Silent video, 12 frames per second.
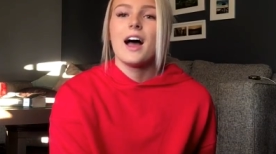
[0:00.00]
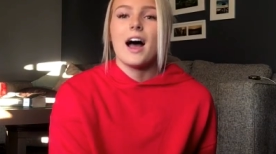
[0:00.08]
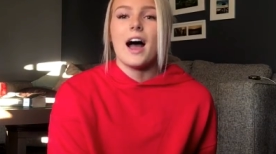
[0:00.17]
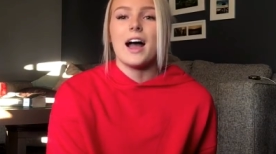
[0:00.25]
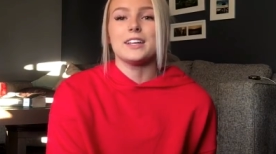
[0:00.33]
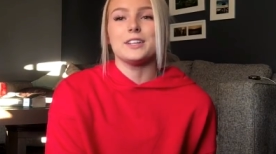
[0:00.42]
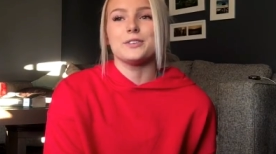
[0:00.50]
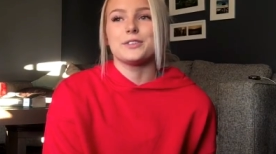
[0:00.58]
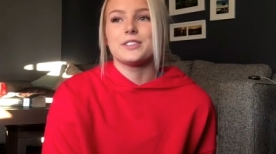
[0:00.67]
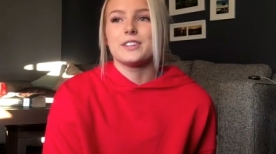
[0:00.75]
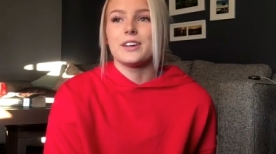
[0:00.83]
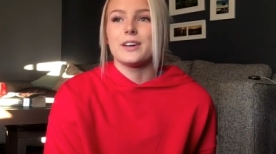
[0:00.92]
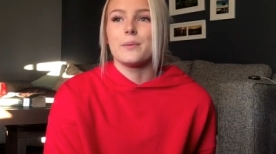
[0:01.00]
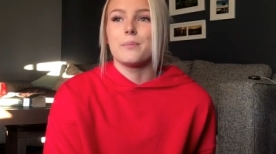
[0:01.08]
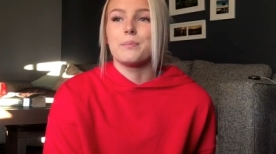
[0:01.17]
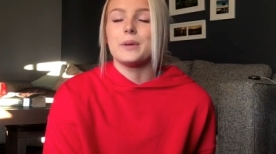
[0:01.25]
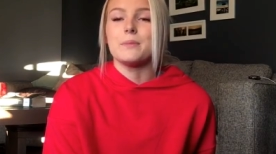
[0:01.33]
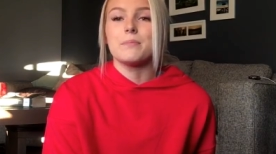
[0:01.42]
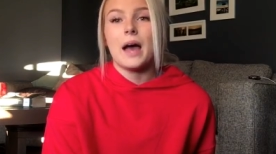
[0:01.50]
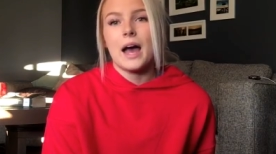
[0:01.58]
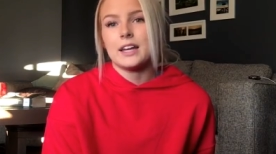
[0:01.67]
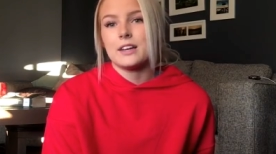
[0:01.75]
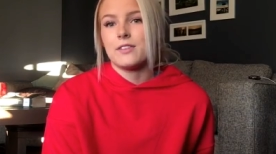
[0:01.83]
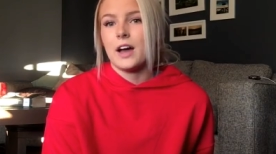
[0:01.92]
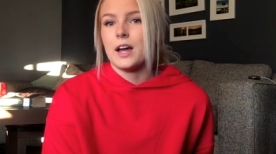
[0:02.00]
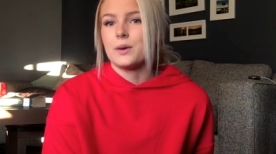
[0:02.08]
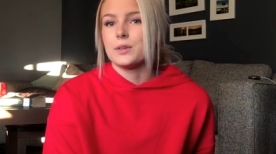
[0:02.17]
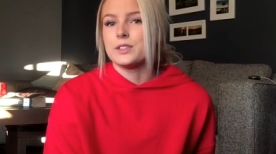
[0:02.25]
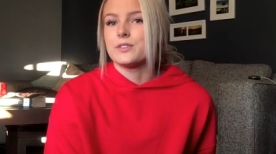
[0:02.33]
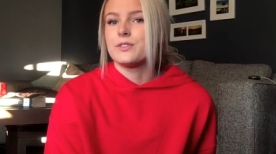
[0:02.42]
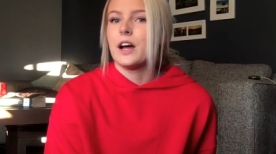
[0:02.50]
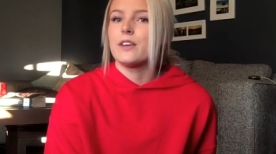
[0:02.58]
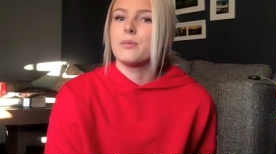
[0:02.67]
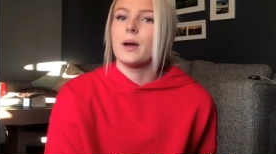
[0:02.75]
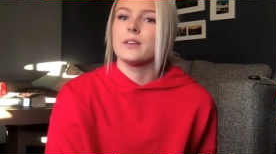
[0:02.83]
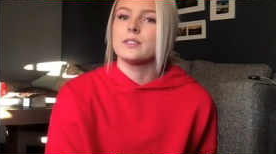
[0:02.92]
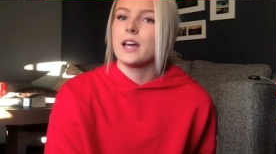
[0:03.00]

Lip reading: I used to be mad if I was 5 pounds